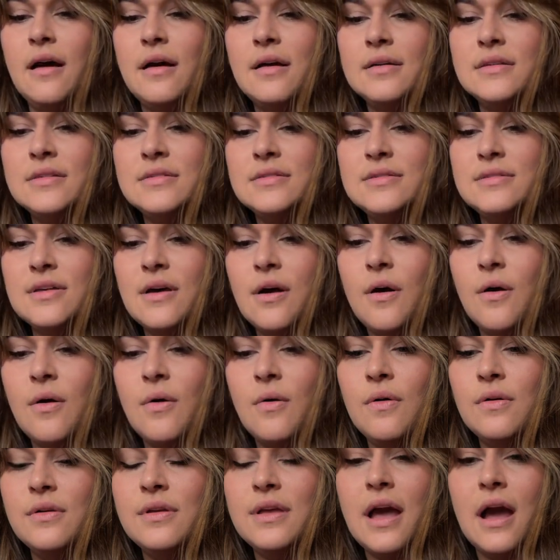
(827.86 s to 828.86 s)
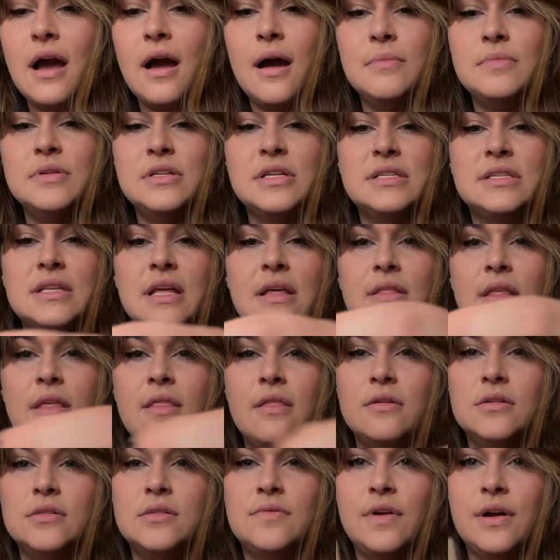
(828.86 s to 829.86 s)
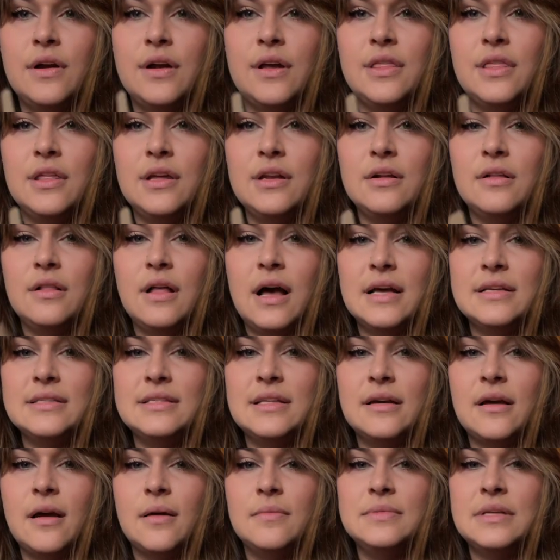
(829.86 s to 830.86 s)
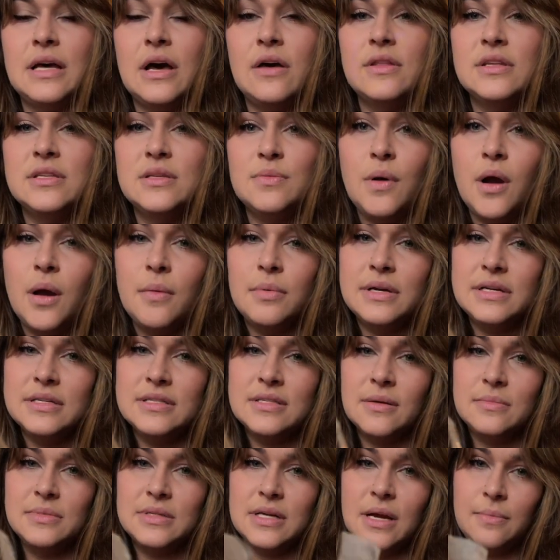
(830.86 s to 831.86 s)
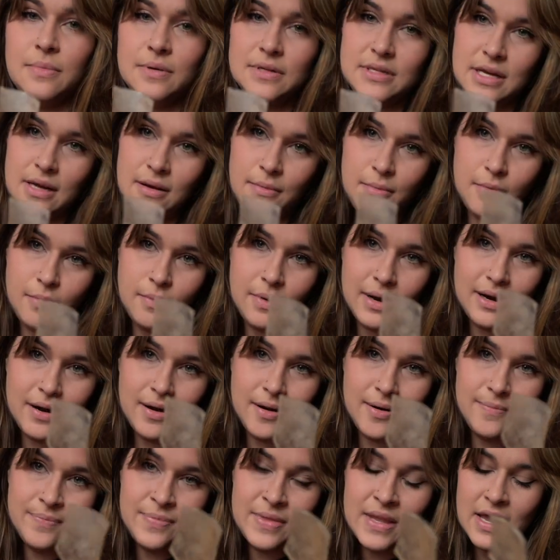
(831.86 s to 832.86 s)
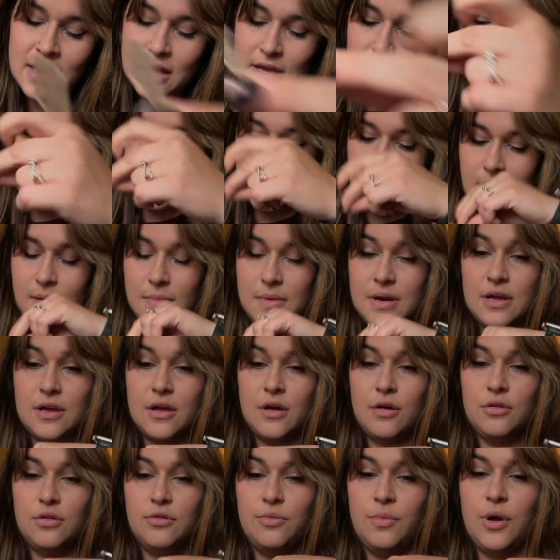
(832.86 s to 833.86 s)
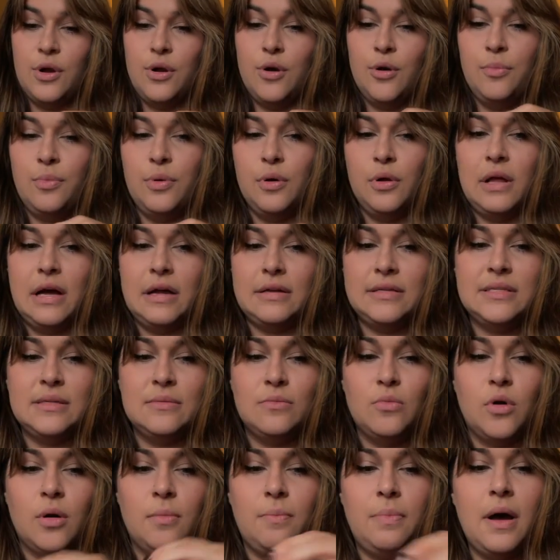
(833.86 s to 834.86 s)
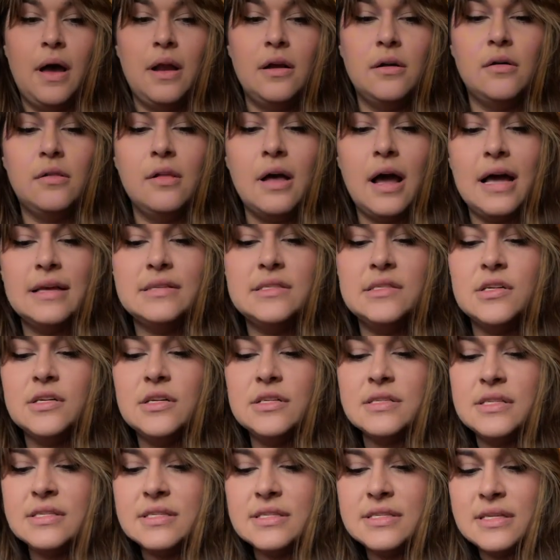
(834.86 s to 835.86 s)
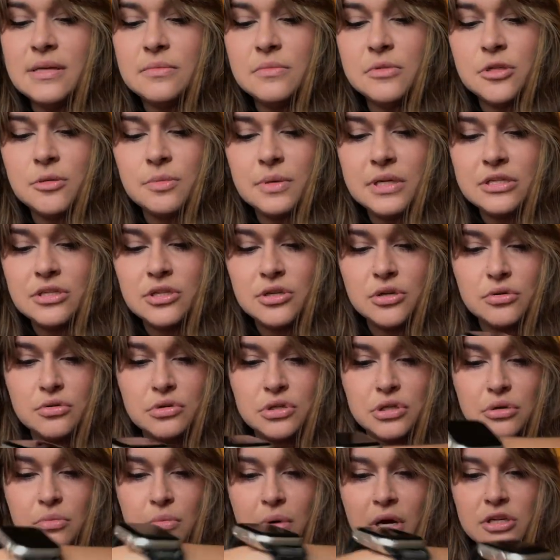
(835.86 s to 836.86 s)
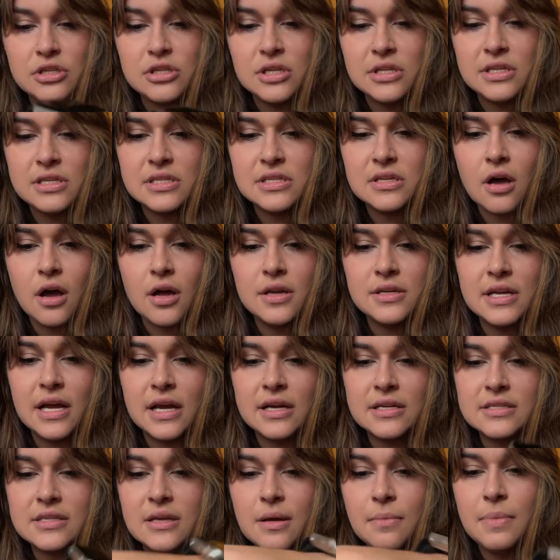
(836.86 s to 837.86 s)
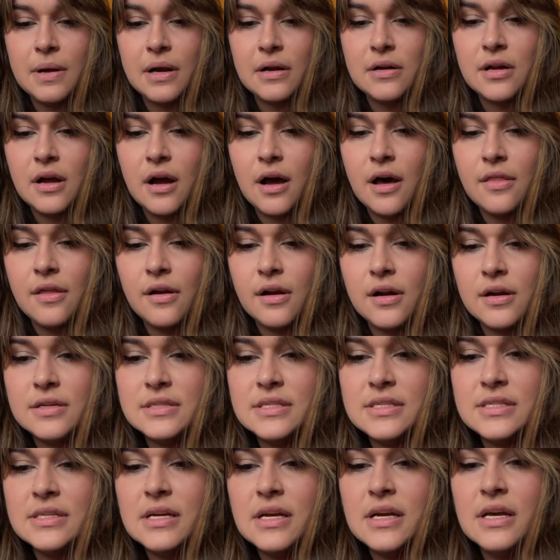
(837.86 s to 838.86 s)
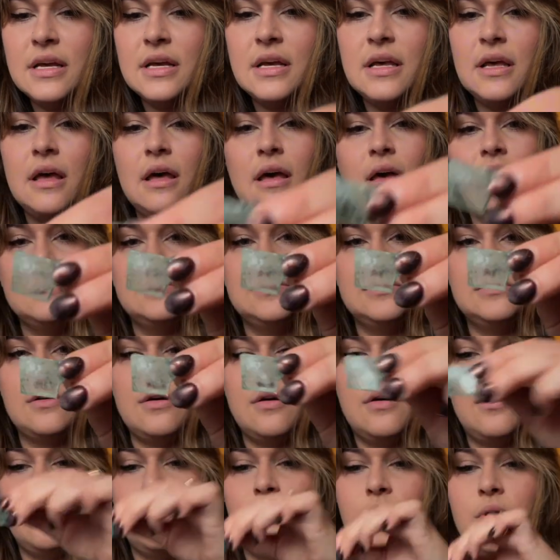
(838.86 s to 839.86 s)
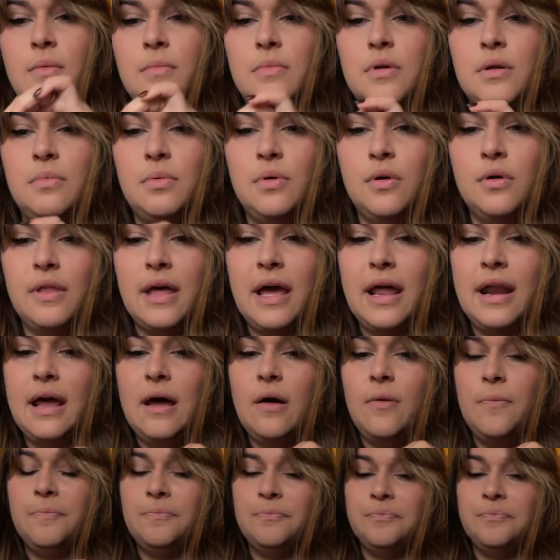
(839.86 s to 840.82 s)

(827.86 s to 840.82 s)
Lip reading: So yeah, and then there's very thin glass that comes out. That's probably some type of tableware. I'm gonna go through, pull out some more bottle glass. There doesn't seem to be too much in this context compared to others. So I'm gonna pull that out